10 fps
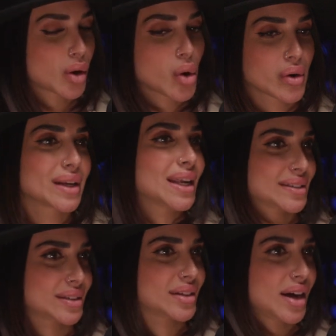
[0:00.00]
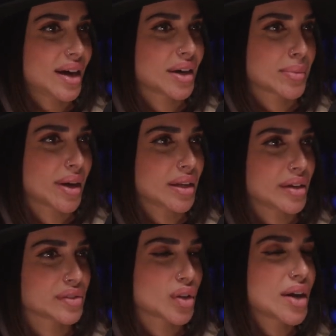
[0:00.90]
or a lesson I had in my
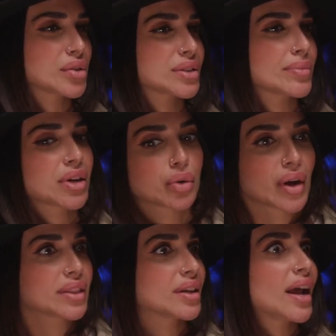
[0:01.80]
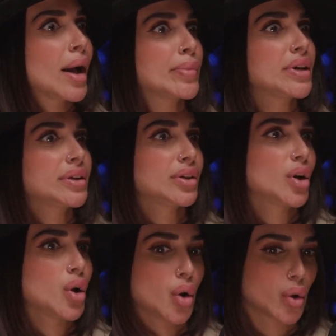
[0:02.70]
life. So either something great that happened
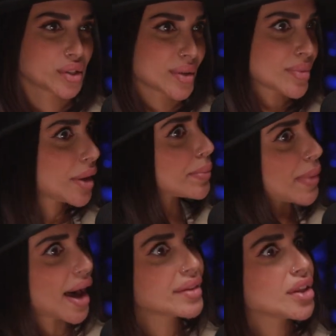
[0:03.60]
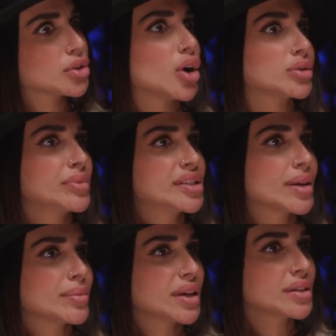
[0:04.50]
or something bad that taught me
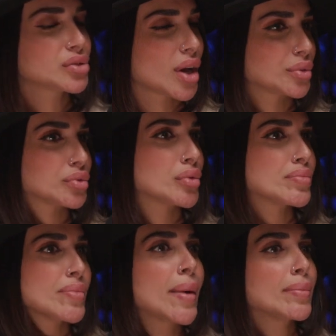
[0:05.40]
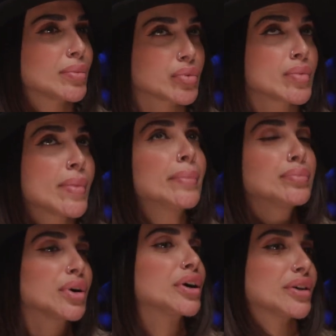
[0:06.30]
something. So I would
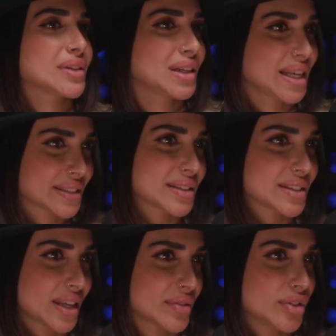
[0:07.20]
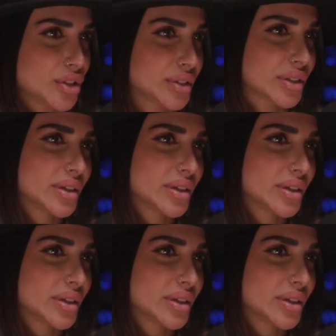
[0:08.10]
remember the lessons that I've learned.